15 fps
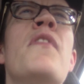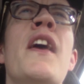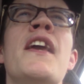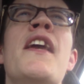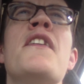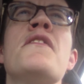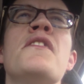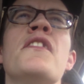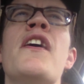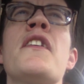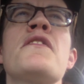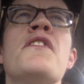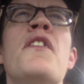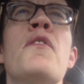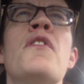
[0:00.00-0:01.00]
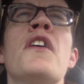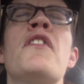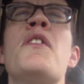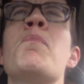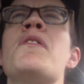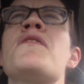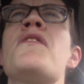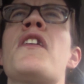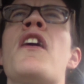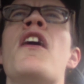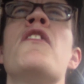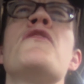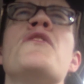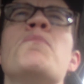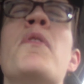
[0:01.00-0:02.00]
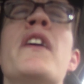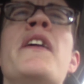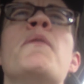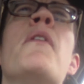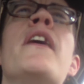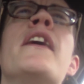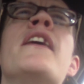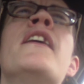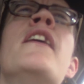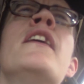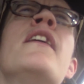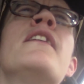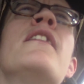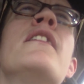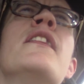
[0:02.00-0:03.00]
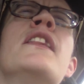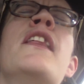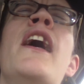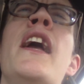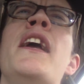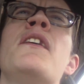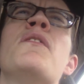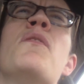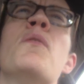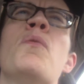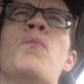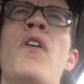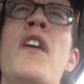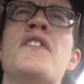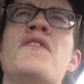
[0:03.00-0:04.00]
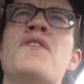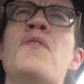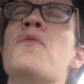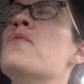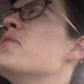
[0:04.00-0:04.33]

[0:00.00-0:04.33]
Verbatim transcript: they can't see that because they know nothing about psychology. But anyway, they want to,